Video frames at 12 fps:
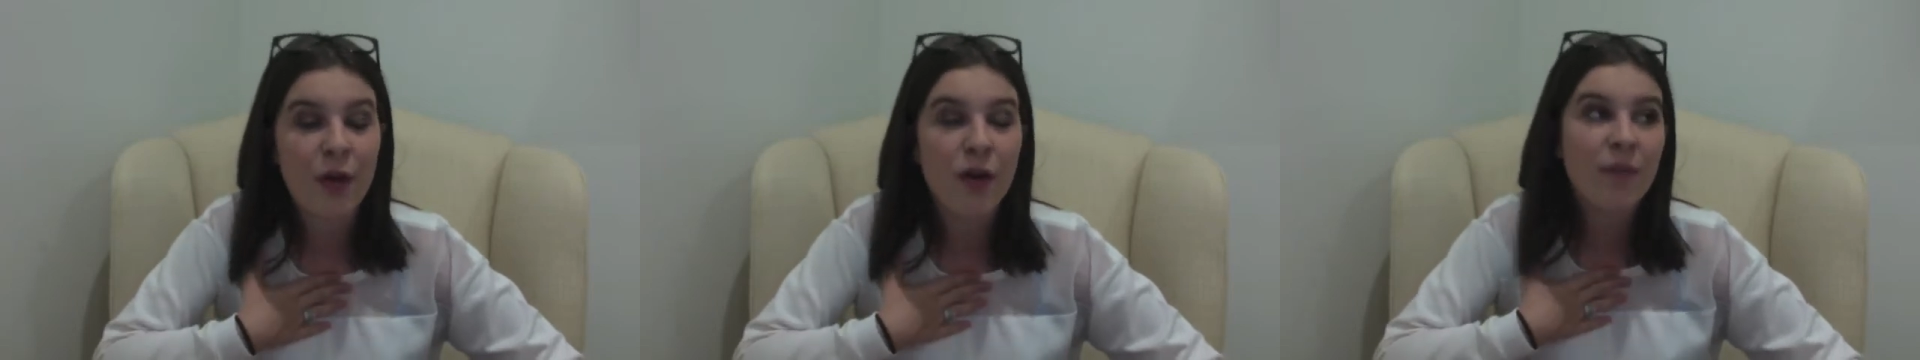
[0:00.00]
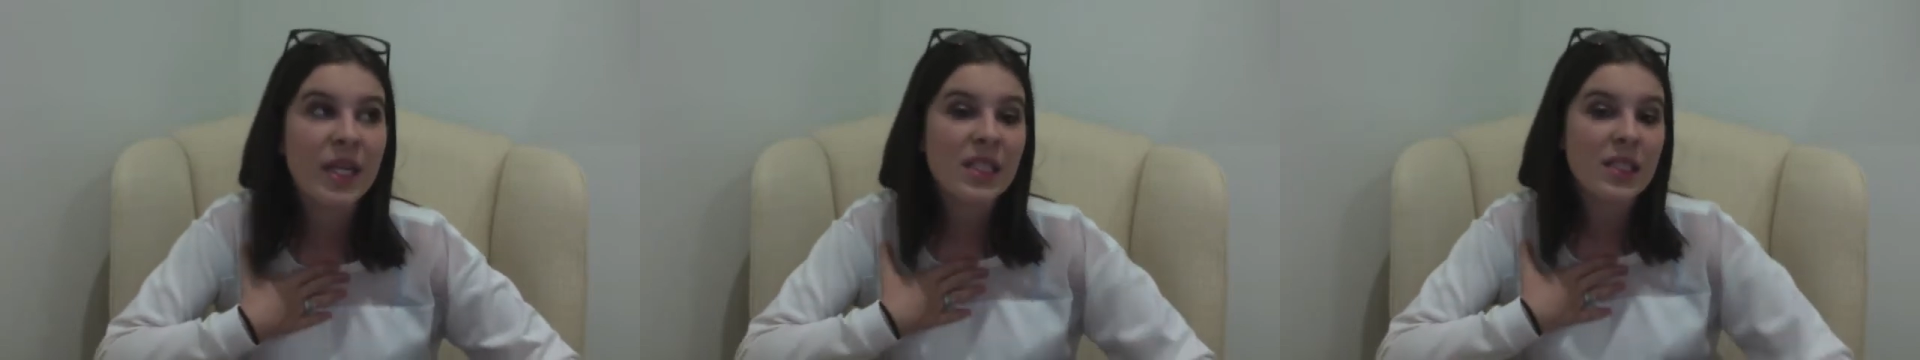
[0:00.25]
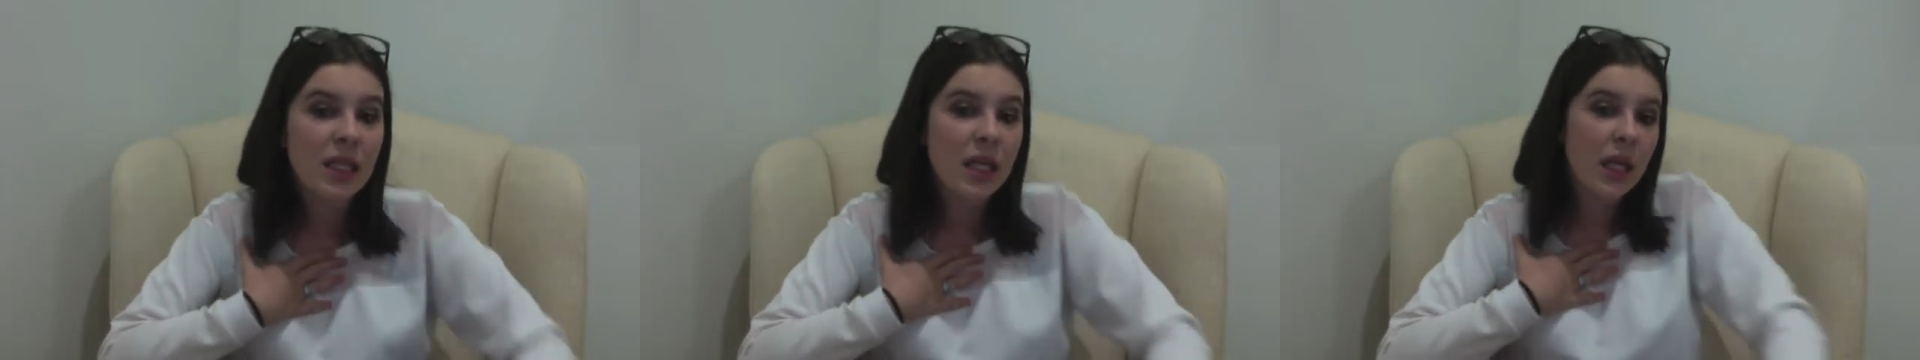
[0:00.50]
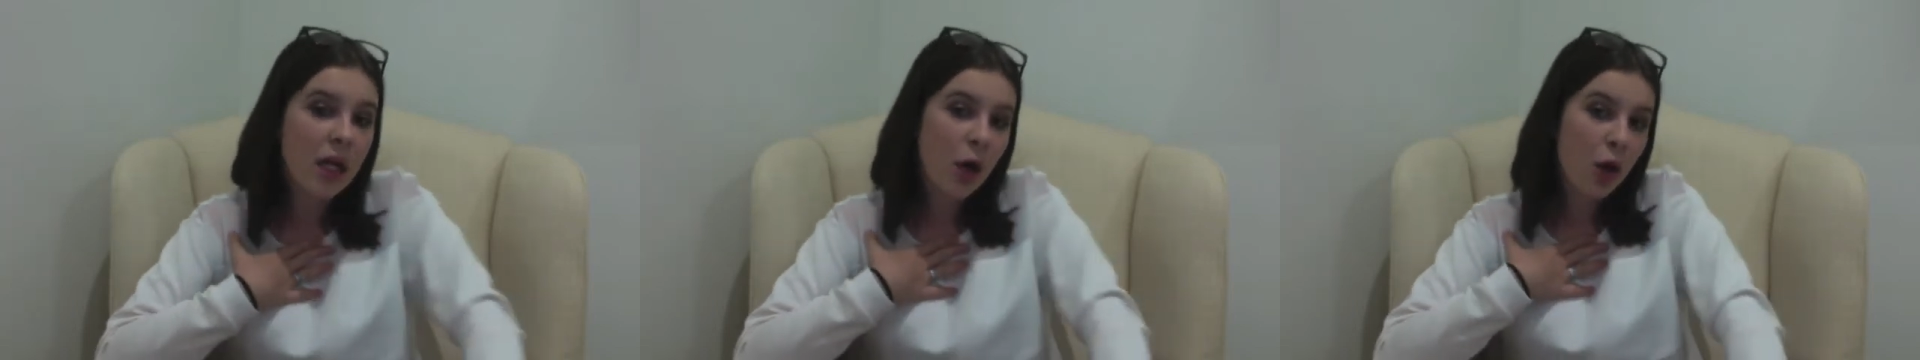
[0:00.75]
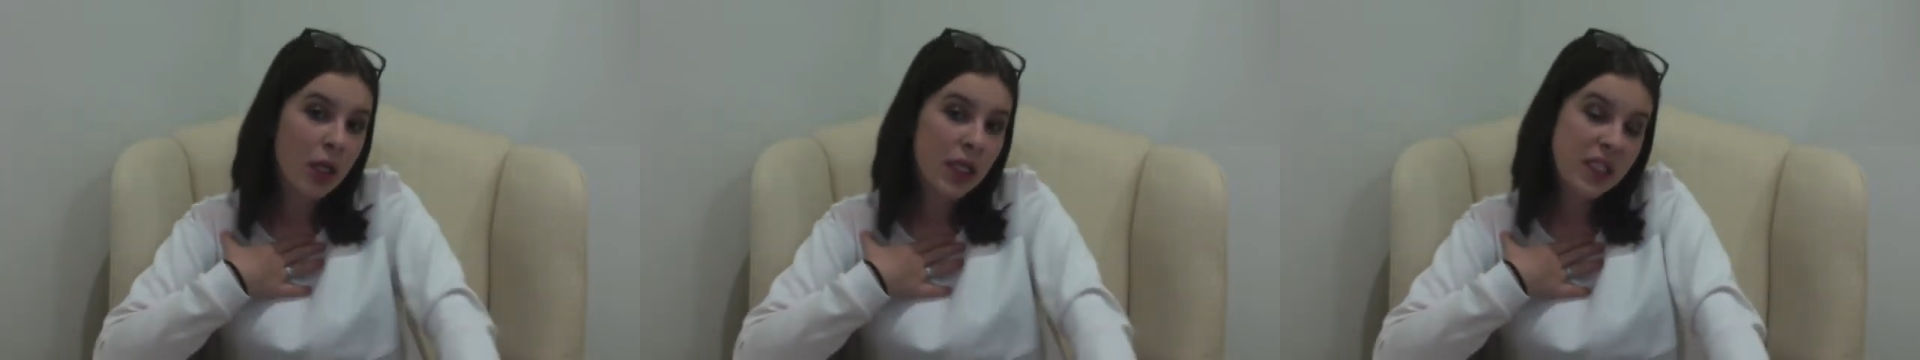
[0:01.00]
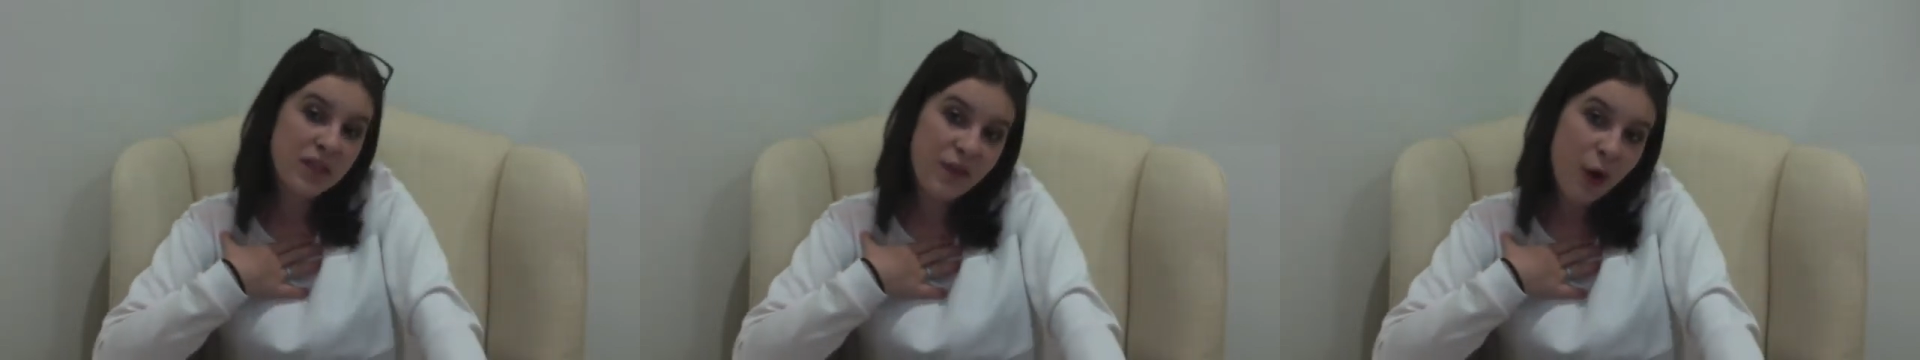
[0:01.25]
of me singing on
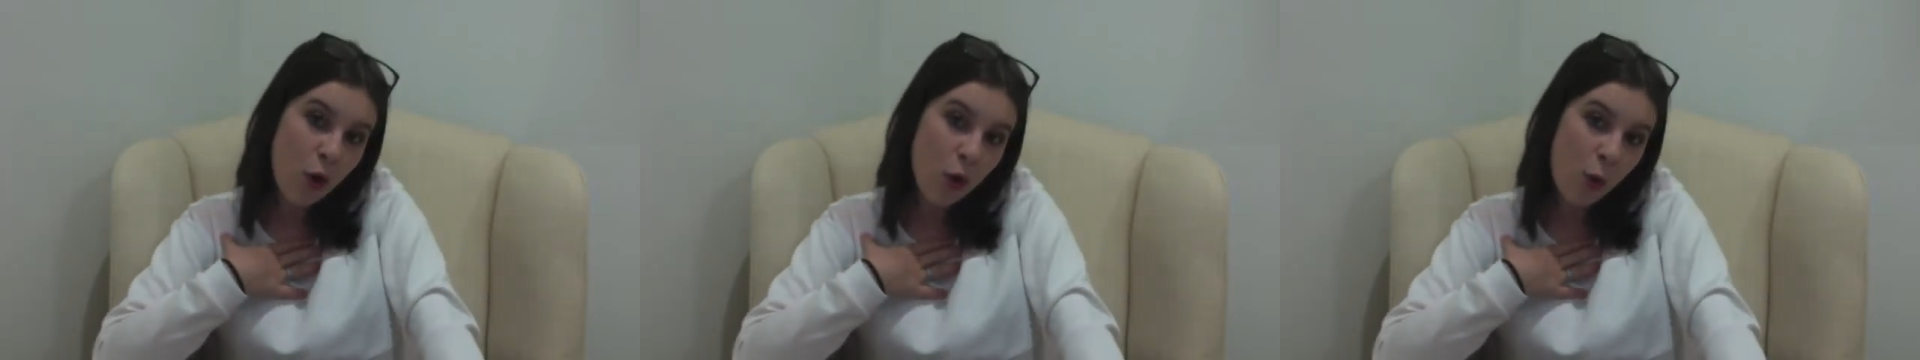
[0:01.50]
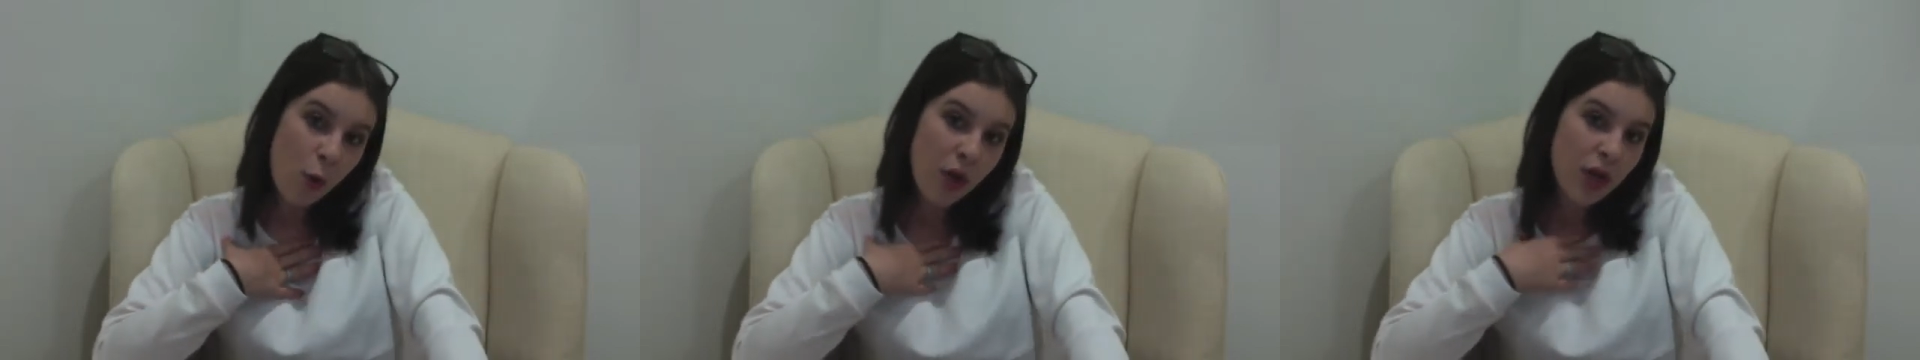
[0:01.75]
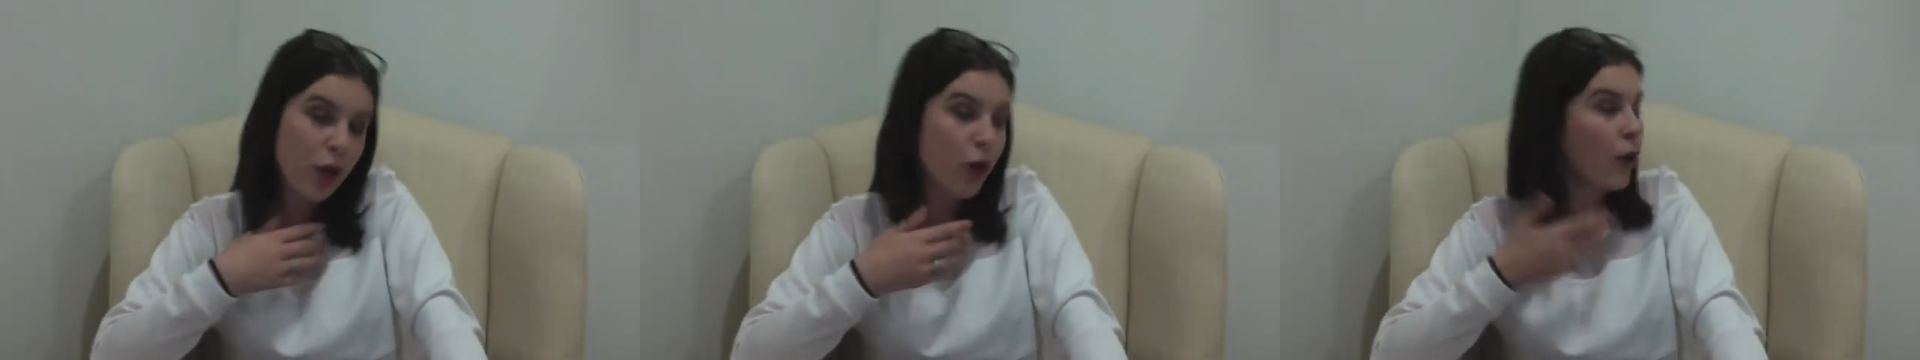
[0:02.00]
his phone. You know,